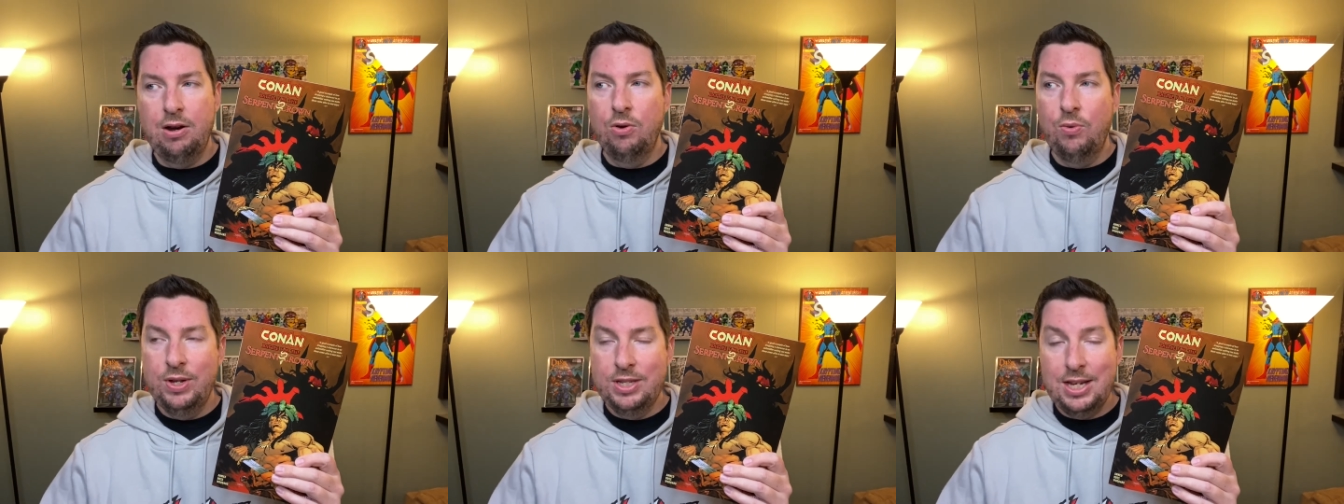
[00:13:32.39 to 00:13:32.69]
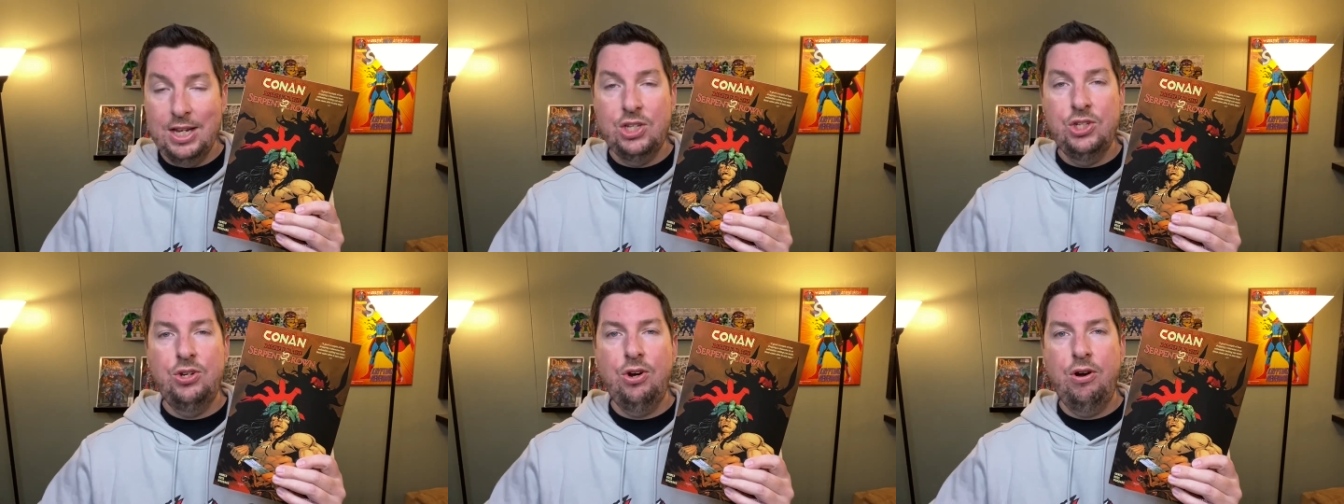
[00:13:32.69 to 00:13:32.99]
or once
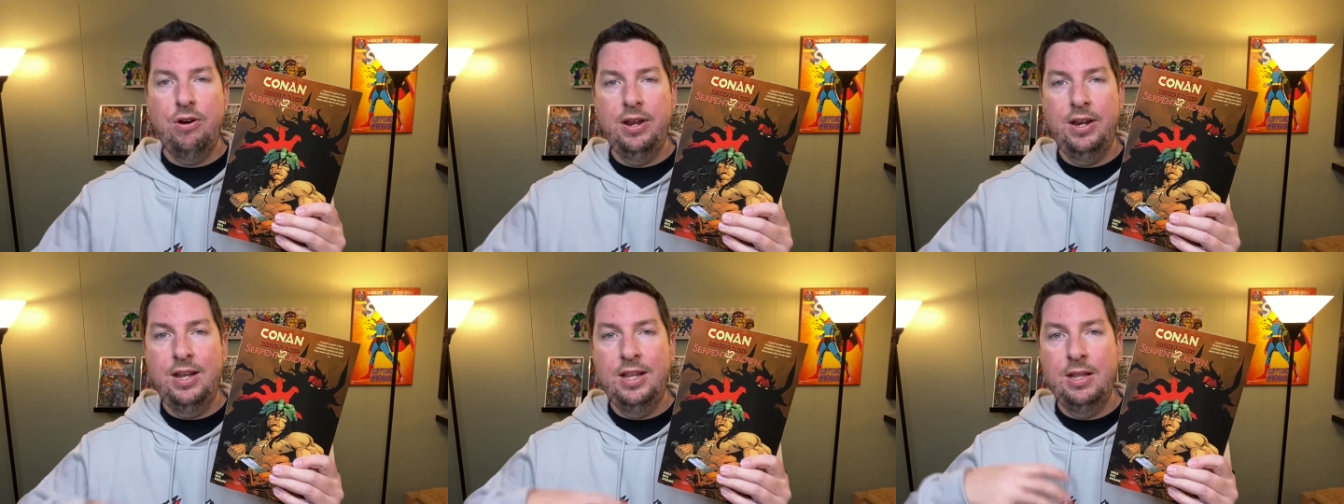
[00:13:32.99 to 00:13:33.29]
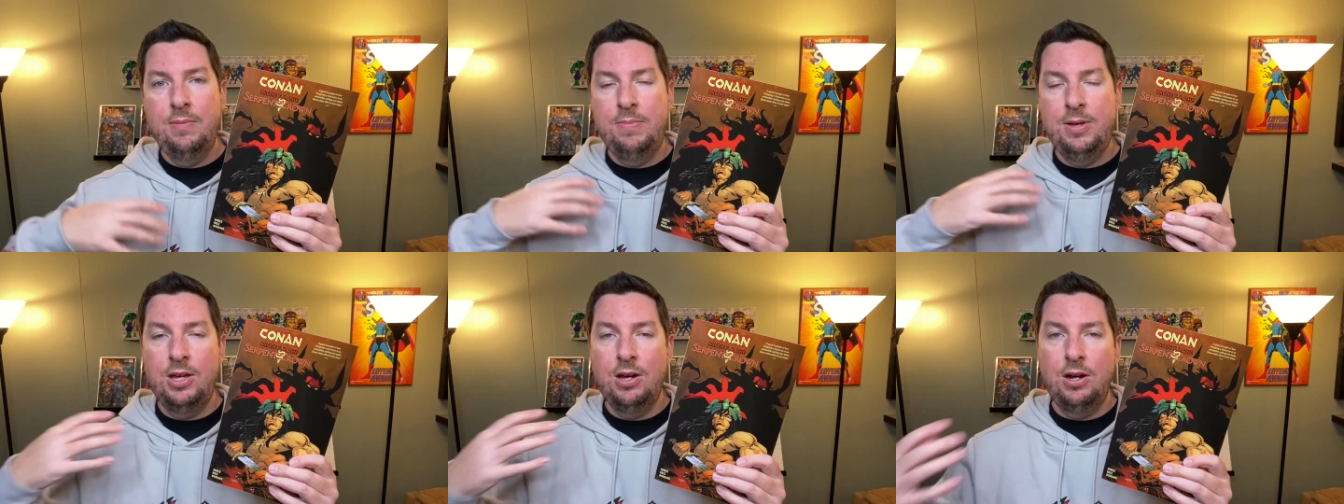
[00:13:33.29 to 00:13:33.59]
I started in
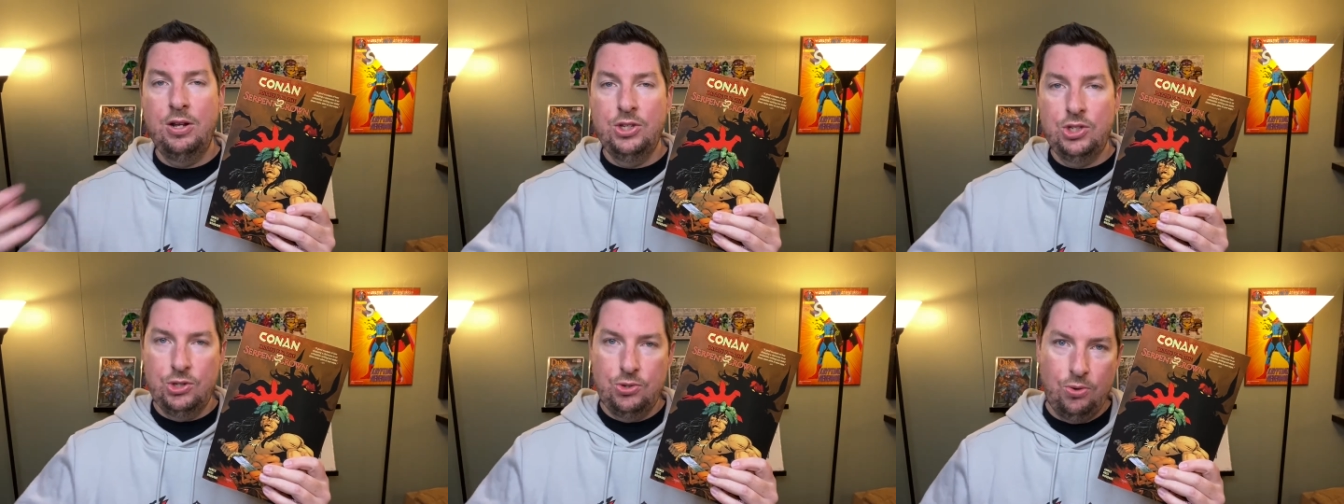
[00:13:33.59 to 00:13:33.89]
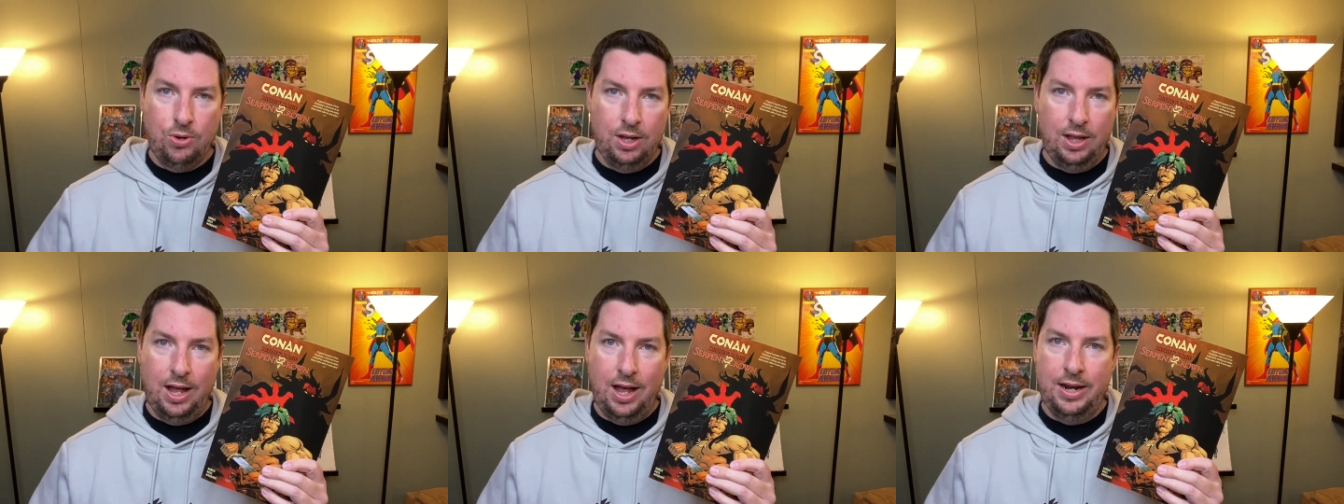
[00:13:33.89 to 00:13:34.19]
the Beyond
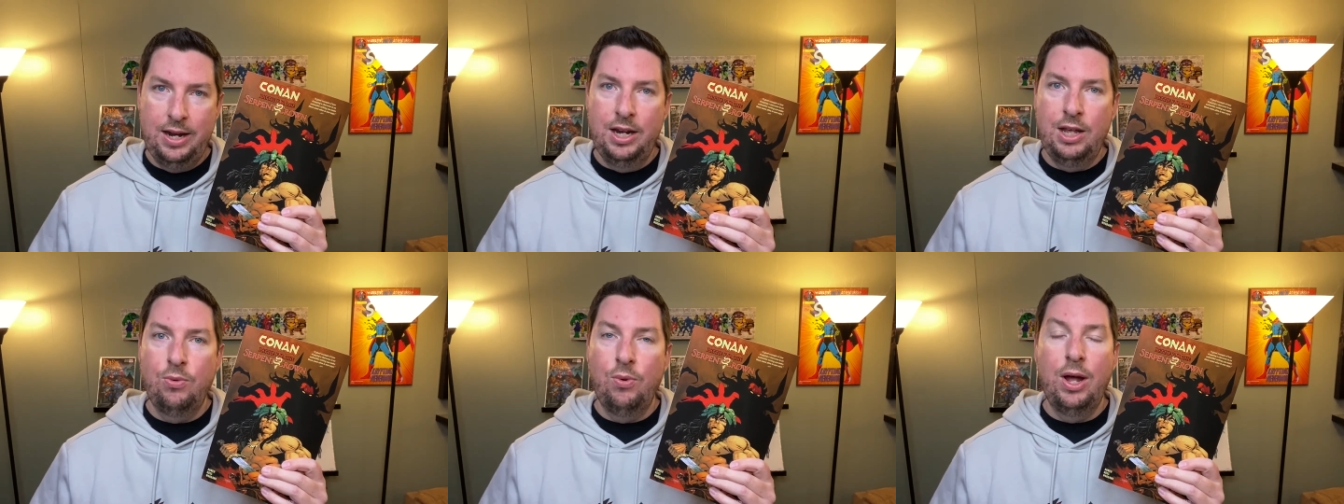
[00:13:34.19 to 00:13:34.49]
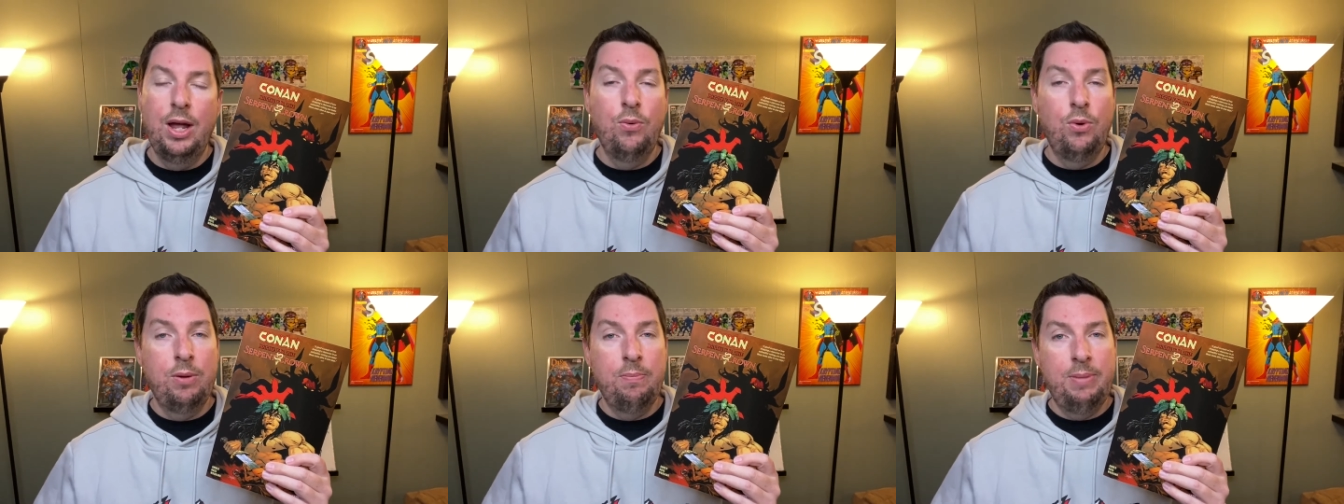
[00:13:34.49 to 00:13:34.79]
storyline
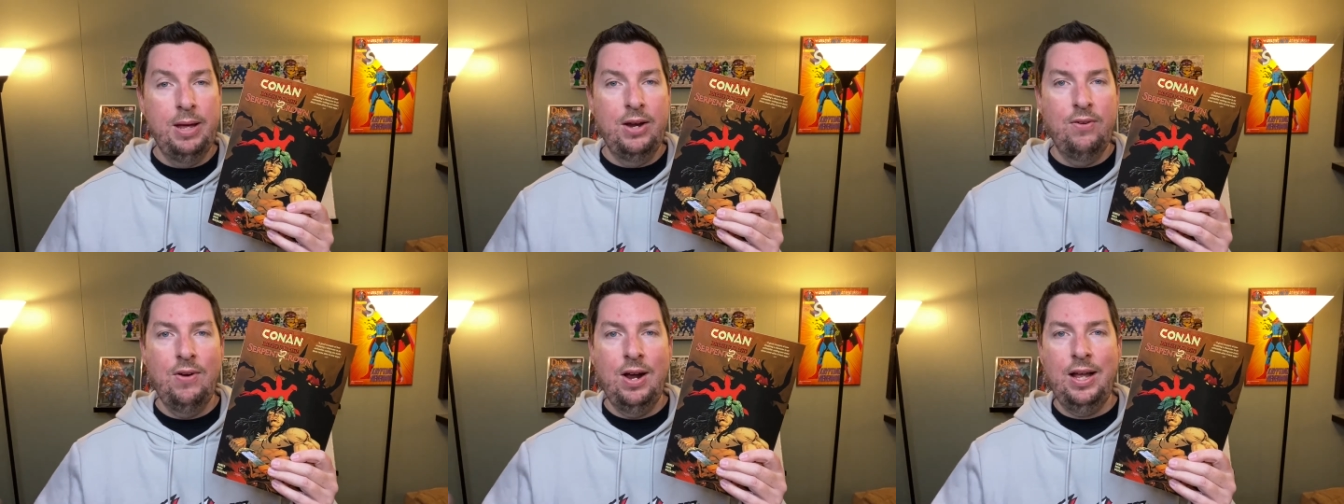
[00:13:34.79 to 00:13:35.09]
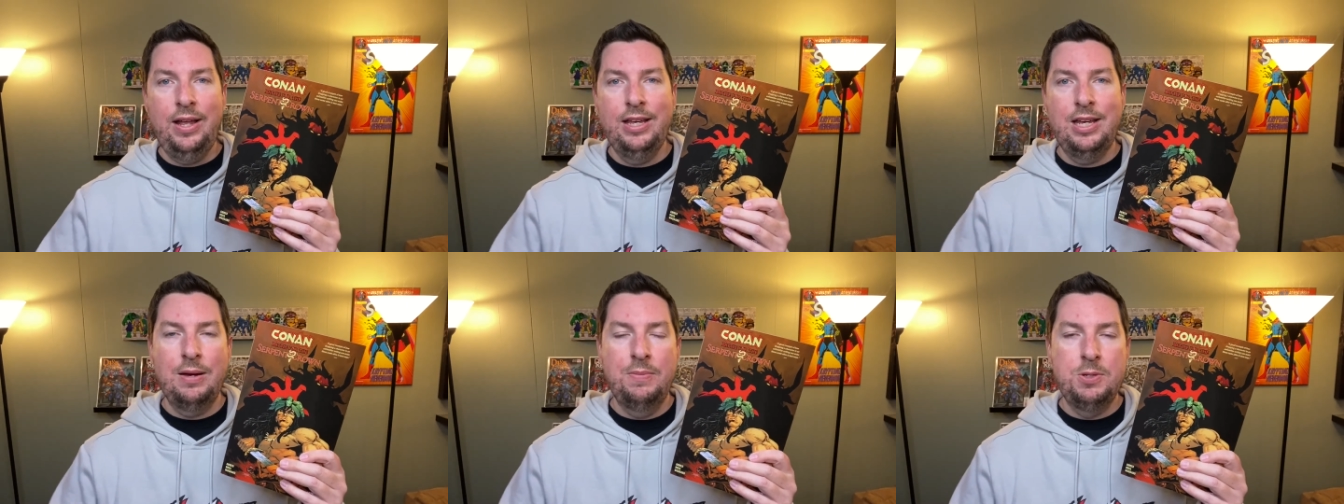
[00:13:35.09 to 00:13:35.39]
anyway, when Ben
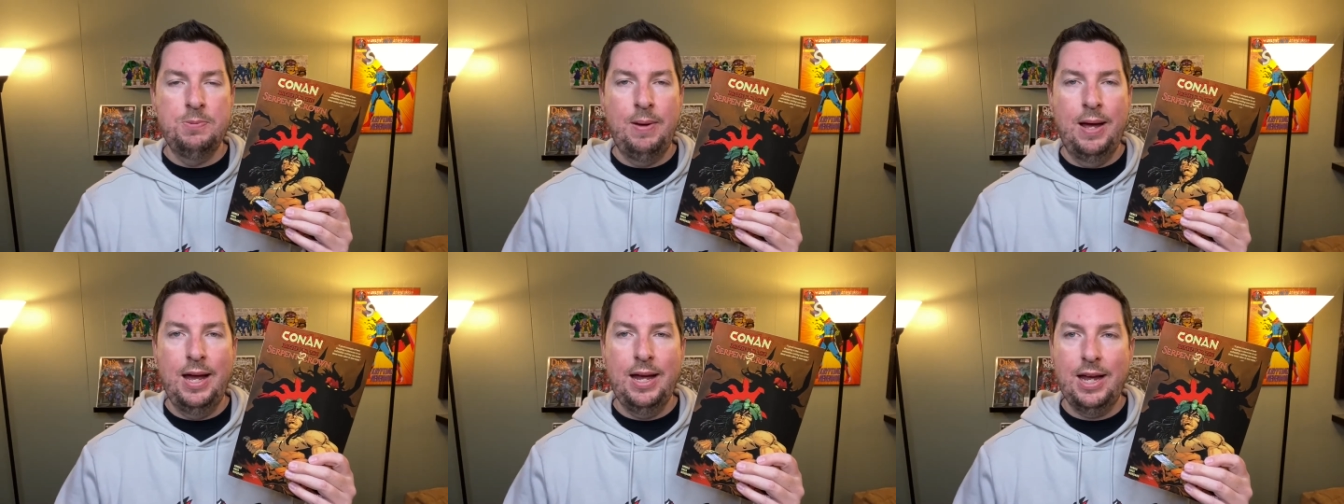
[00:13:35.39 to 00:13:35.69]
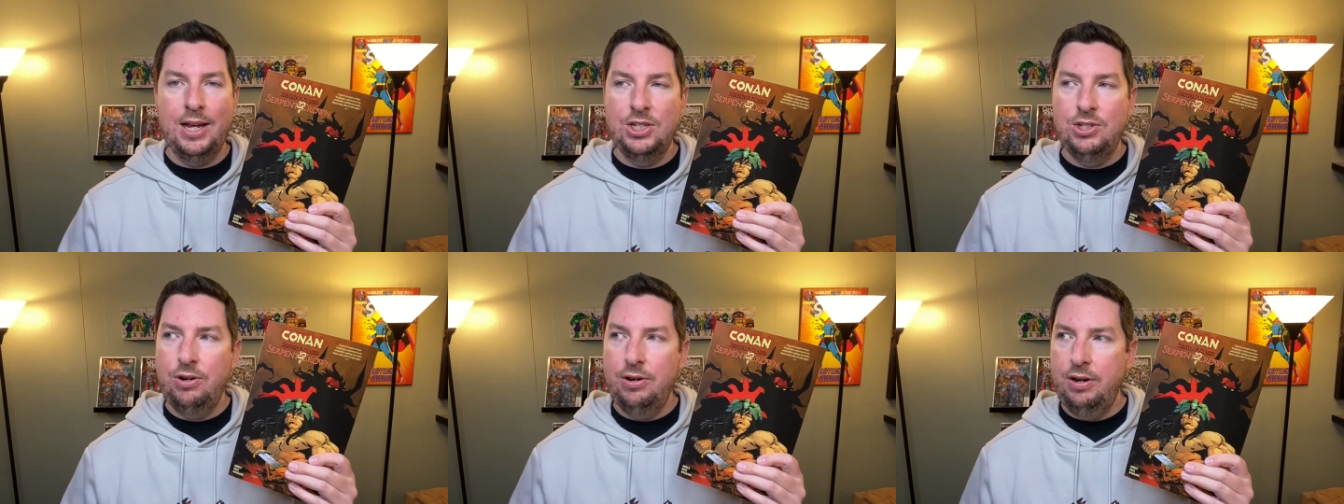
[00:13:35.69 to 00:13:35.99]
Reilly comes back,
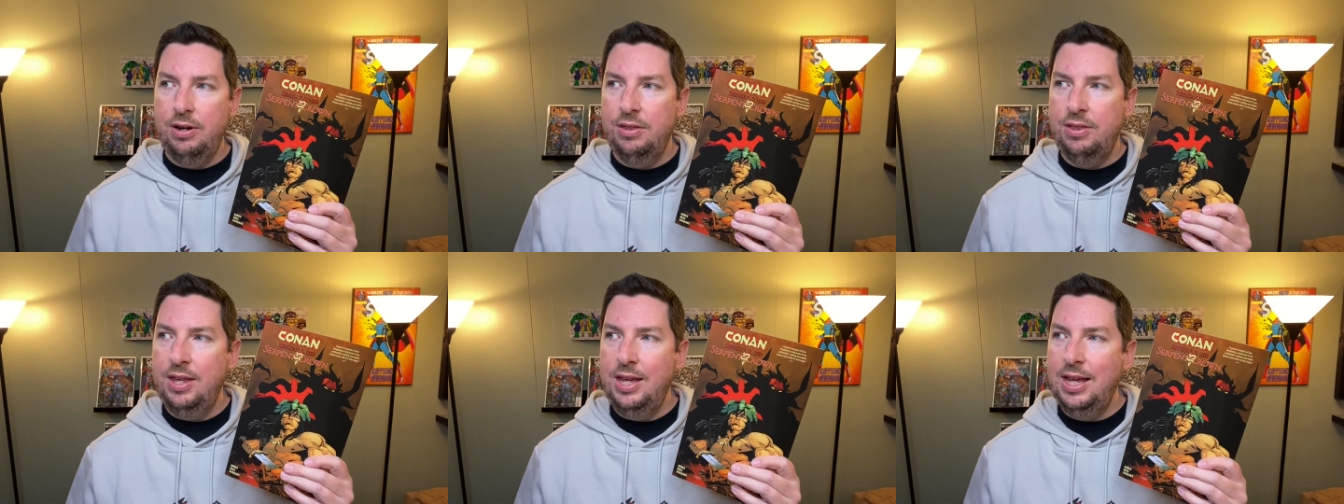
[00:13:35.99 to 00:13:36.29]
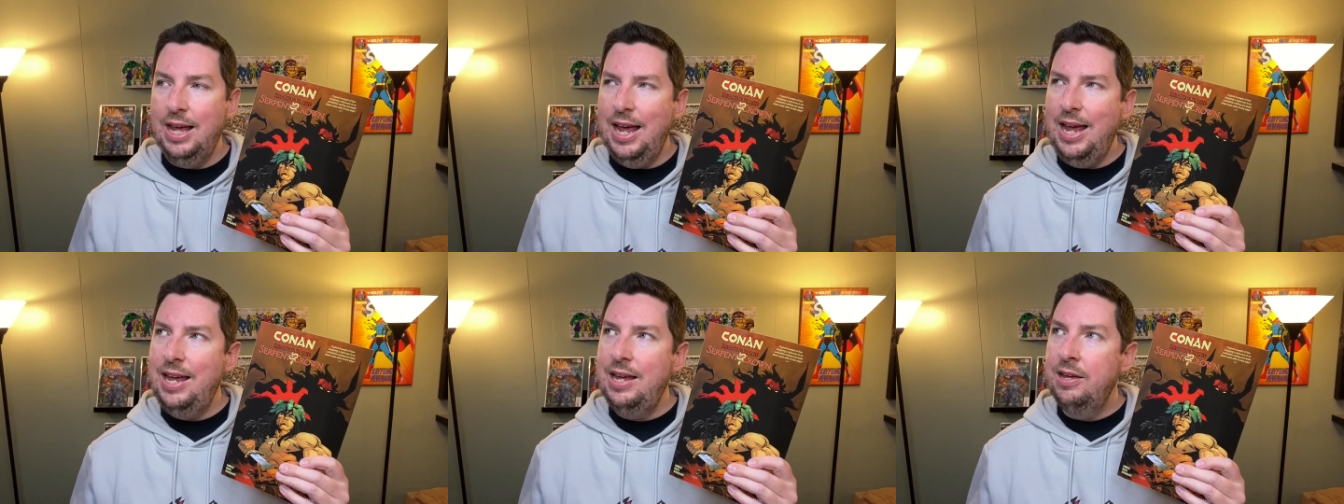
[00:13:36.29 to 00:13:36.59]
I started to
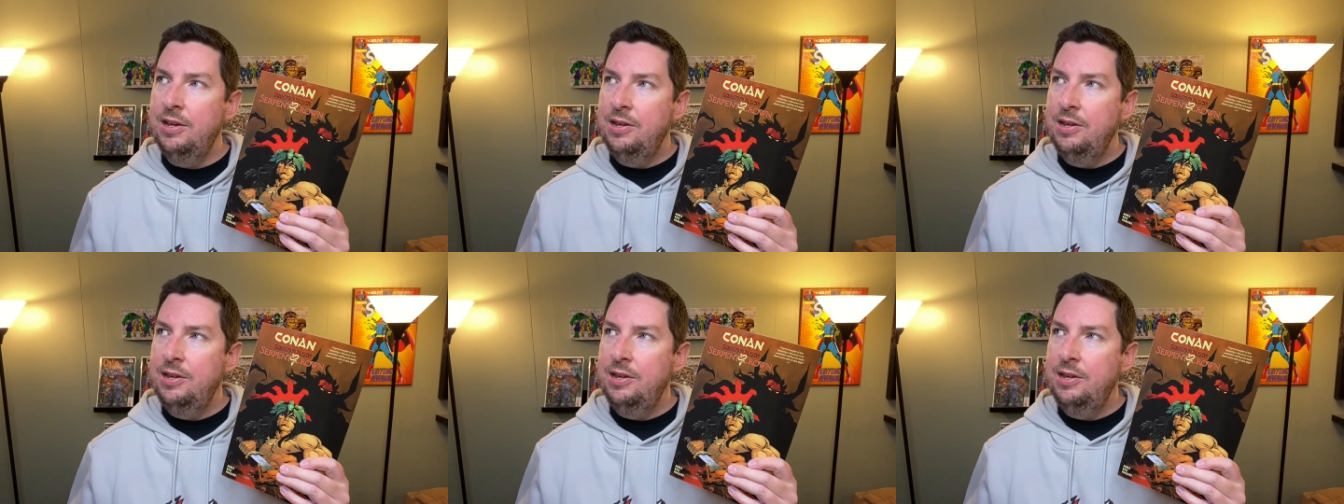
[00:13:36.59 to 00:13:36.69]
think, hey,